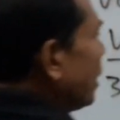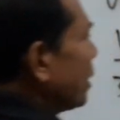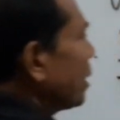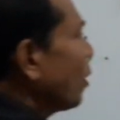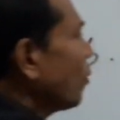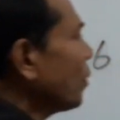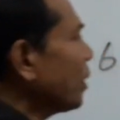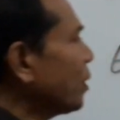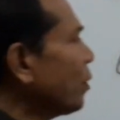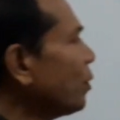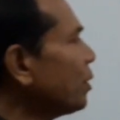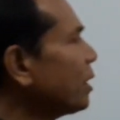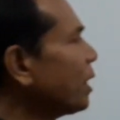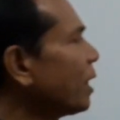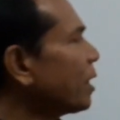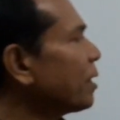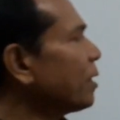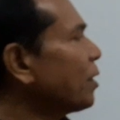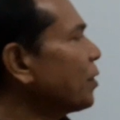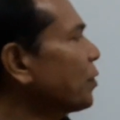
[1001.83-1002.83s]
Now we don't
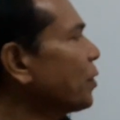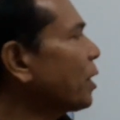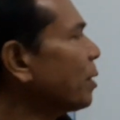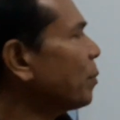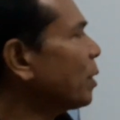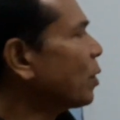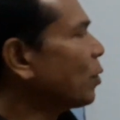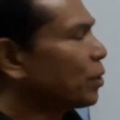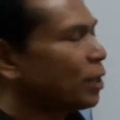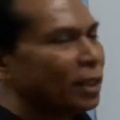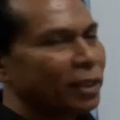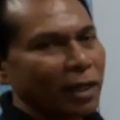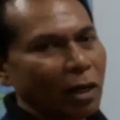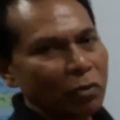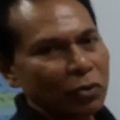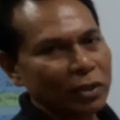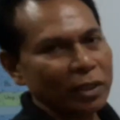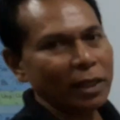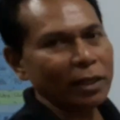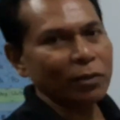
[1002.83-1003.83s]
take the 3 because it's
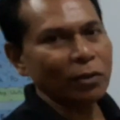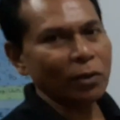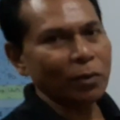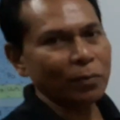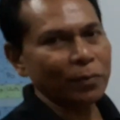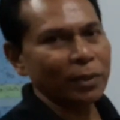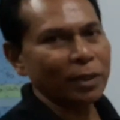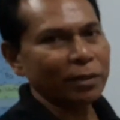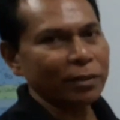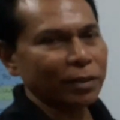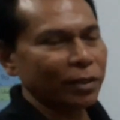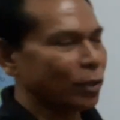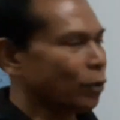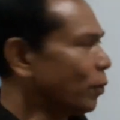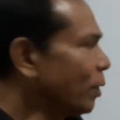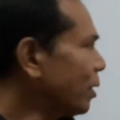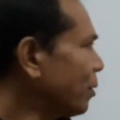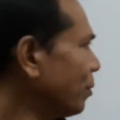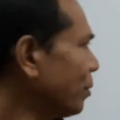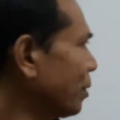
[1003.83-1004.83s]
outside of the
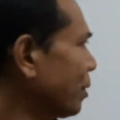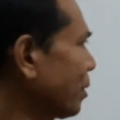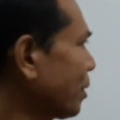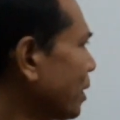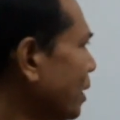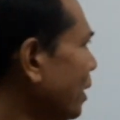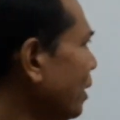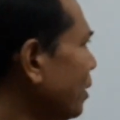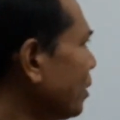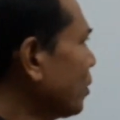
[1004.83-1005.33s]
square root, okay?